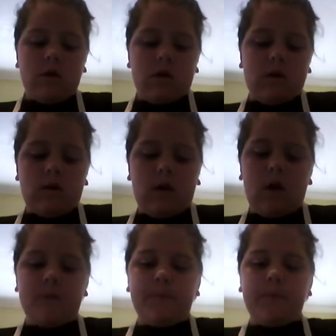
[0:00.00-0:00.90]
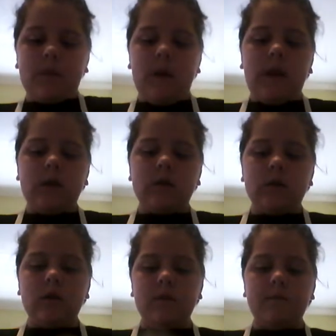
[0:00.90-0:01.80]
So yeah,
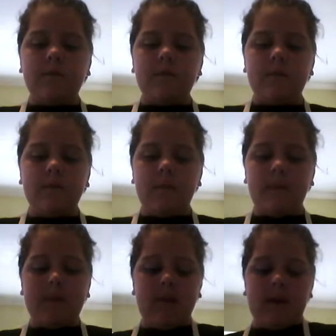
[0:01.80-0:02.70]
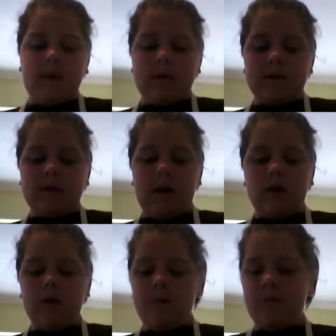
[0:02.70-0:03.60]
that is how
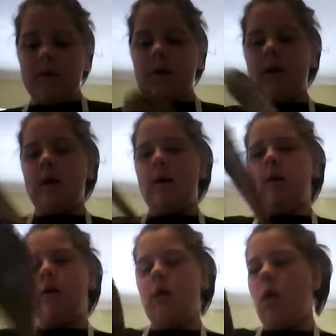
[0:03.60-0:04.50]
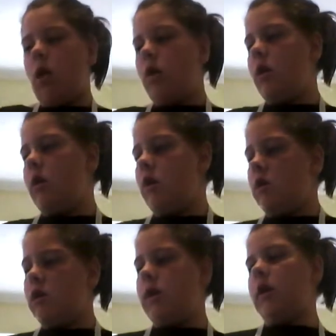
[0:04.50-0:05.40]
you prepare
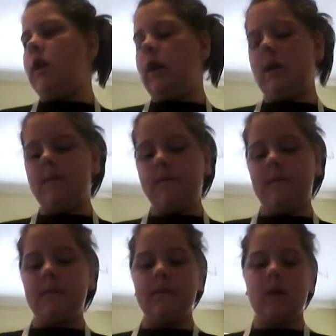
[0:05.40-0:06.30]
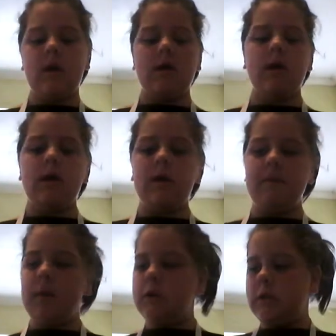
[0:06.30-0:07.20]
the
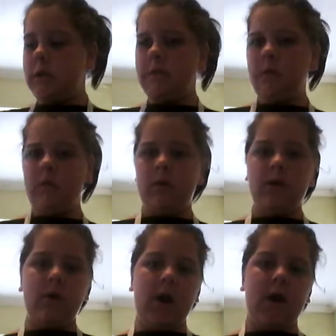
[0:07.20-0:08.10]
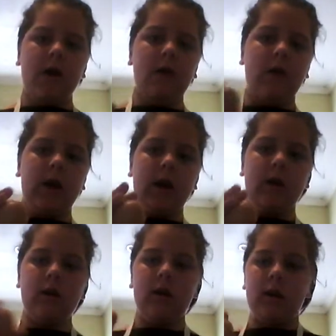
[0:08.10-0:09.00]
mixture before you crack your egg.
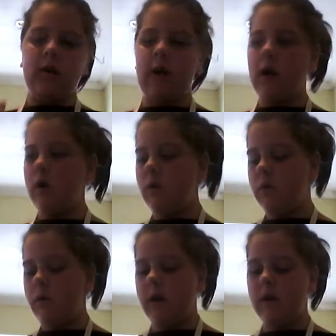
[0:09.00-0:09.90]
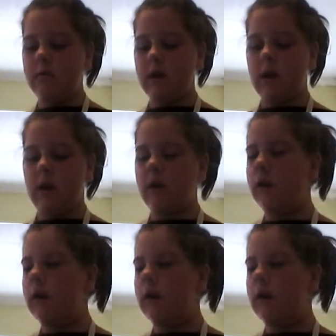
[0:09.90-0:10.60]
Here I go cracking my egg.